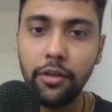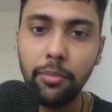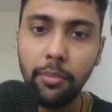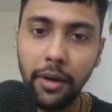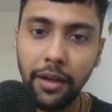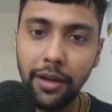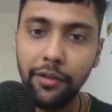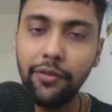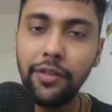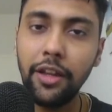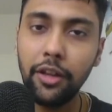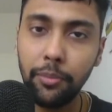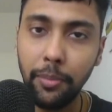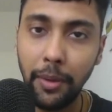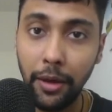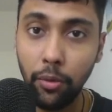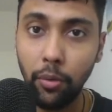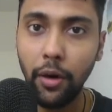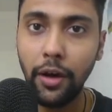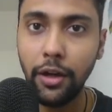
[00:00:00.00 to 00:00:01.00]
But if they
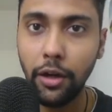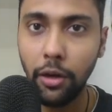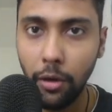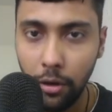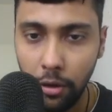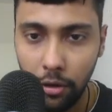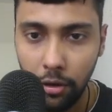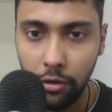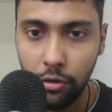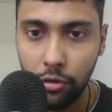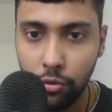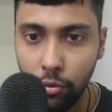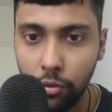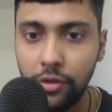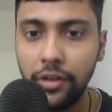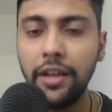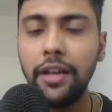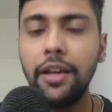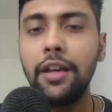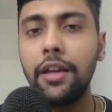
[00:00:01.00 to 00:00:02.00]
spent $1 on
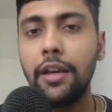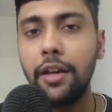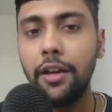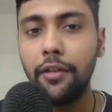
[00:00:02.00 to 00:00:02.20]
sushi,